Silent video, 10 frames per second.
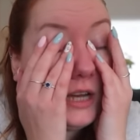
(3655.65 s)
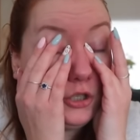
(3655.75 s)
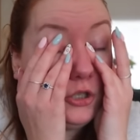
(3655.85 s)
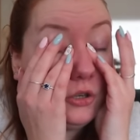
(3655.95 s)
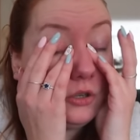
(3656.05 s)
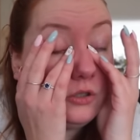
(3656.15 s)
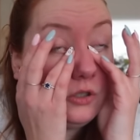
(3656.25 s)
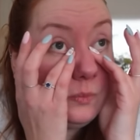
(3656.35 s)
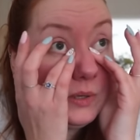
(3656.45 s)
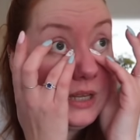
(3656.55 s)
I should,
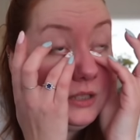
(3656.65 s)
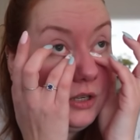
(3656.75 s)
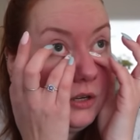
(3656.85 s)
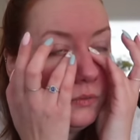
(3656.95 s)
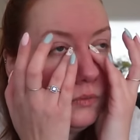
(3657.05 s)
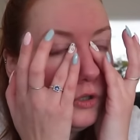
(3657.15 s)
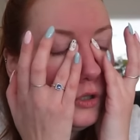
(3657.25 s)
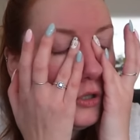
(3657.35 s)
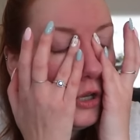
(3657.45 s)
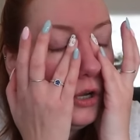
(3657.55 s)
but I don't.
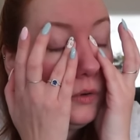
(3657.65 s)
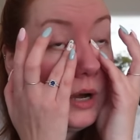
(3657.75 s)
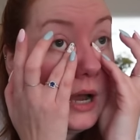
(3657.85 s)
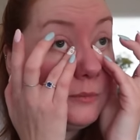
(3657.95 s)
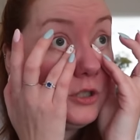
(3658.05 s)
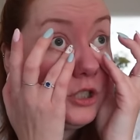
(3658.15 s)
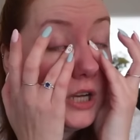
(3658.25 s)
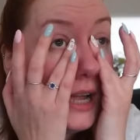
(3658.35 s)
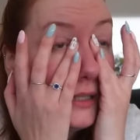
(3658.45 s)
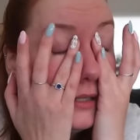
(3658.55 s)
So I'm
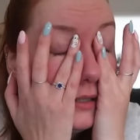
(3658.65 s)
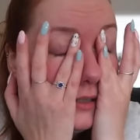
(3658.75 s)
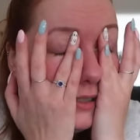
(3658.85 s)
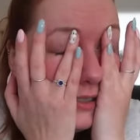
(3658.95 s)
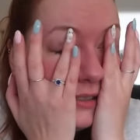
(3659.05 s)
shattered